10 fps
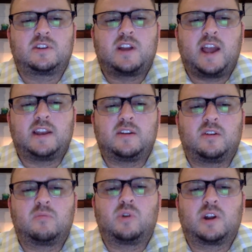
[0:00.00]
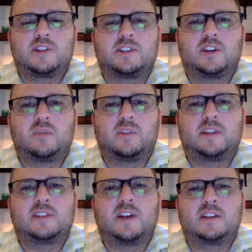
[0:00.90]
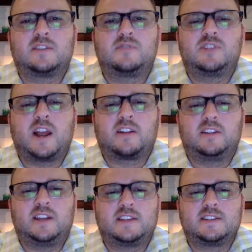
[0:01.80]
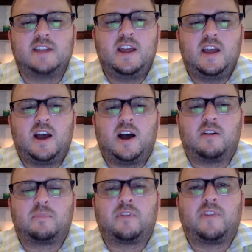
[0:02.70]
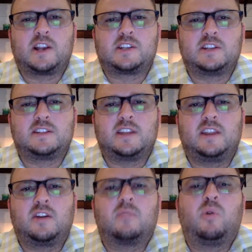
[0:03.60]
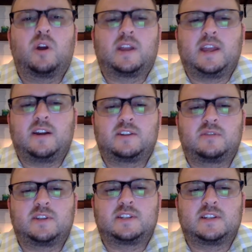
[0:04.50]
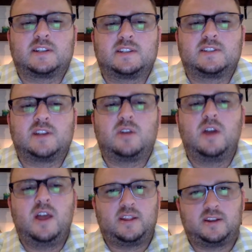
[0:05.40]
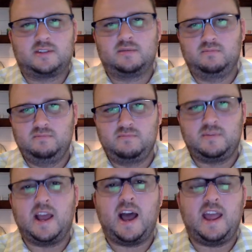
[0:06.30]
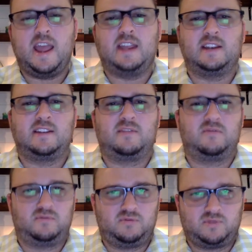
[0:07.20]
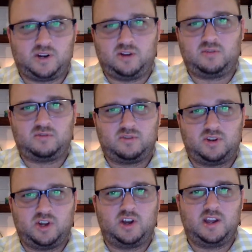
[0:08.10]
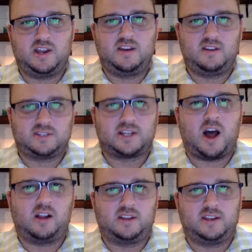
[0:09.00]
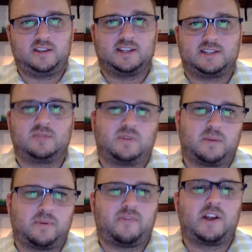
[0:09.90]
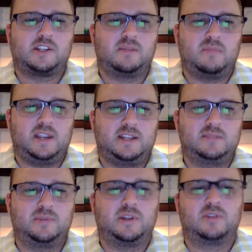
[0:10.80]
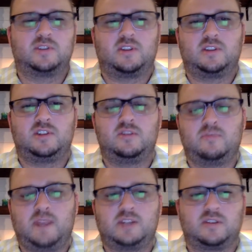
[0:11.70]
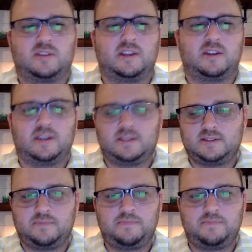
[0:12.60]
kind of are more concerned with exhaustive checklists of professions and their important characteristics. And so there's not a real good, solid, this is what a profession means, but those are the two major theories.